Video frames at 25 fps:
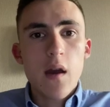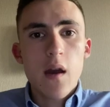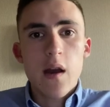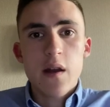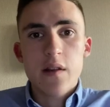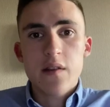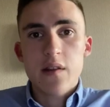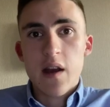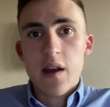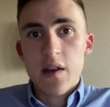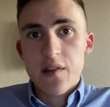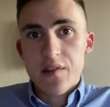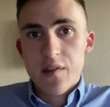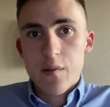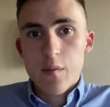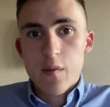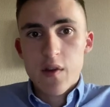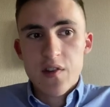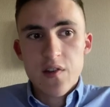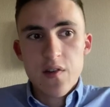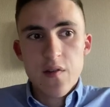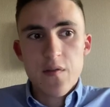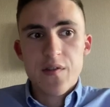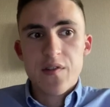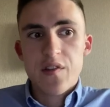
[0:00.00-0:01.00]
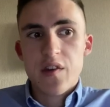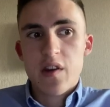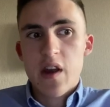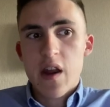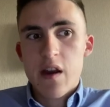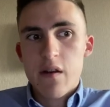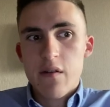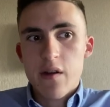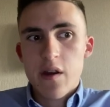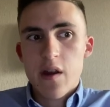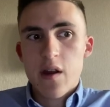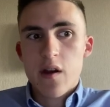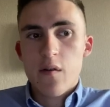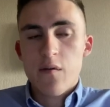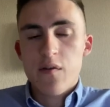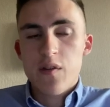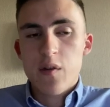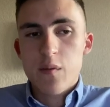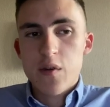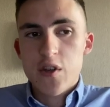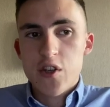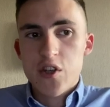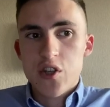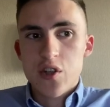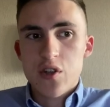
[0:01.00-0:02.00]
And I see myself as a carrier of the
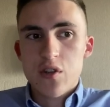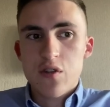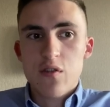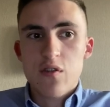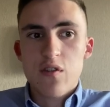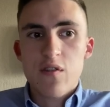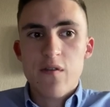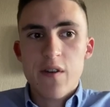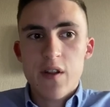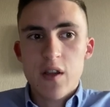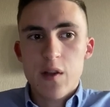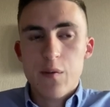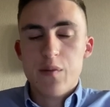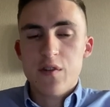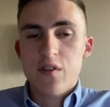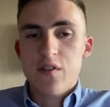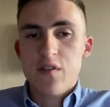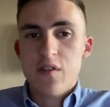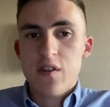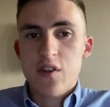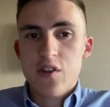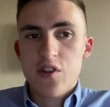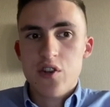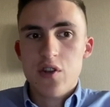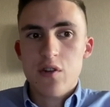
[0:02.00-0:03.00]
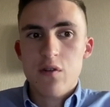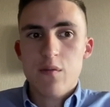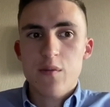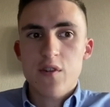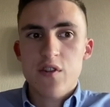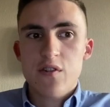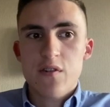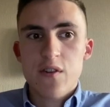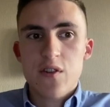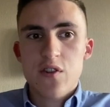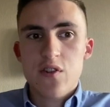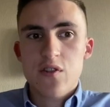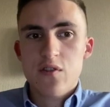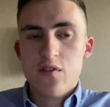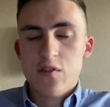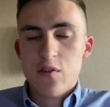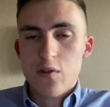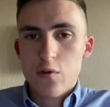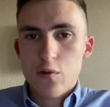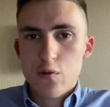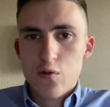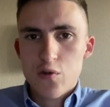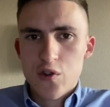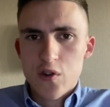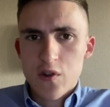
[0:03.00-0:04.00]
mission to develop international arbitration
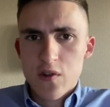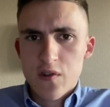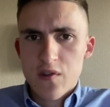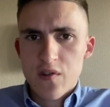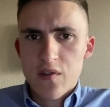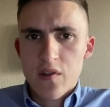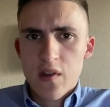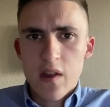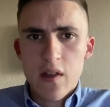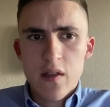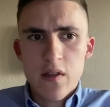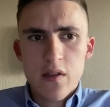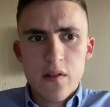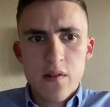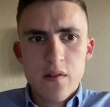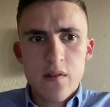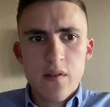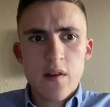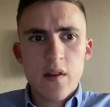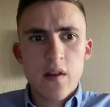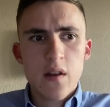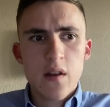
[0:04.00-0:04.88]
institutions and